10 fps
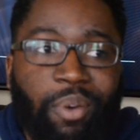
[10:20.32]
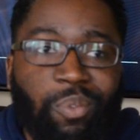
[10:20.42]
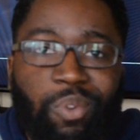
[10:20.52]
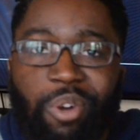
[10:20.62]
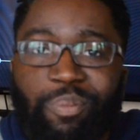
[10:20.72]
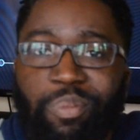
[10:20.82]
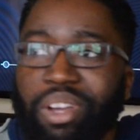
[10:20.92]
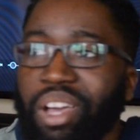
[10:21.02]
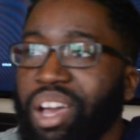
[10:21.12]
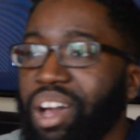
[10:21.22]
from
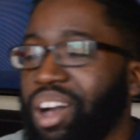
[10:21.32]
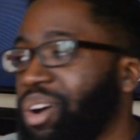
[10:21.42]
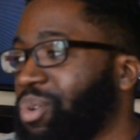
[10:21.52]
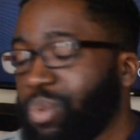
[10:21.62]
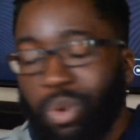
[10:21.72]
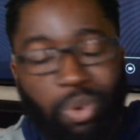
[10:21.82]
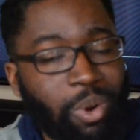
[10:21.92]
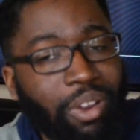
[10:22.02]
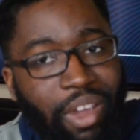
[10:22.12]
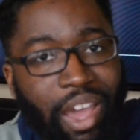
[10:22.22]
World of
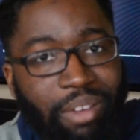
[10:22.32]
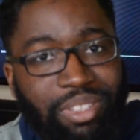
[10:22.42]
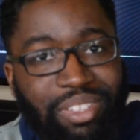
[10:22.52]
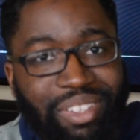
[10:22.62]
Warcraft